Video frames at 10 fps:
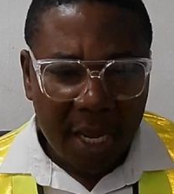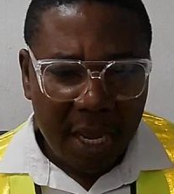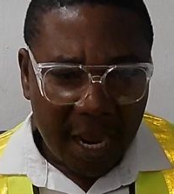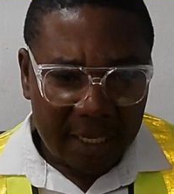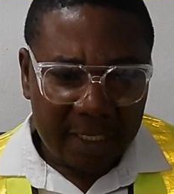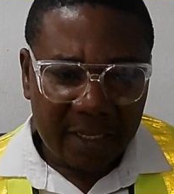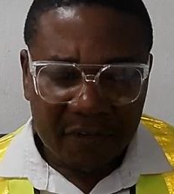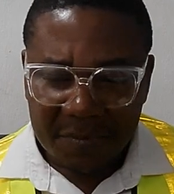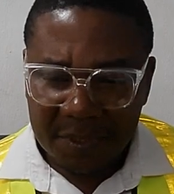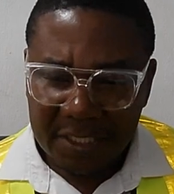And if
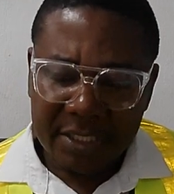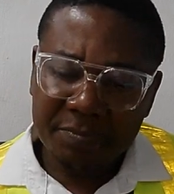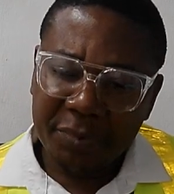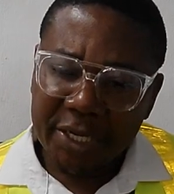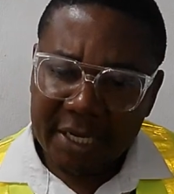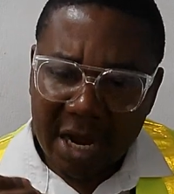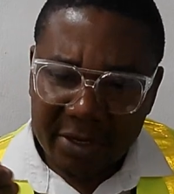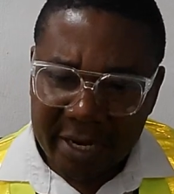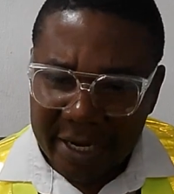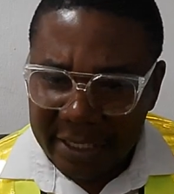this patient is bringing out
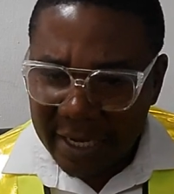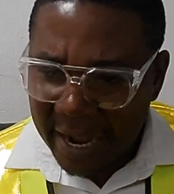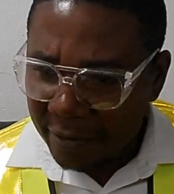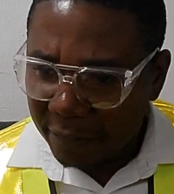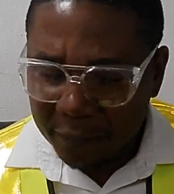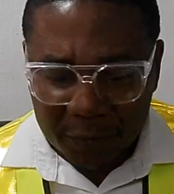any kind of